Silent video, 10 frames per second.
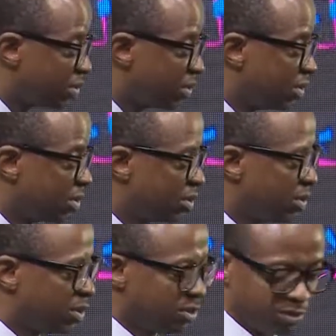
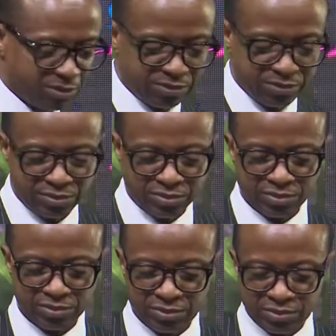
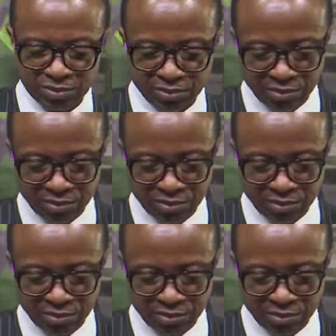Nobody speaks.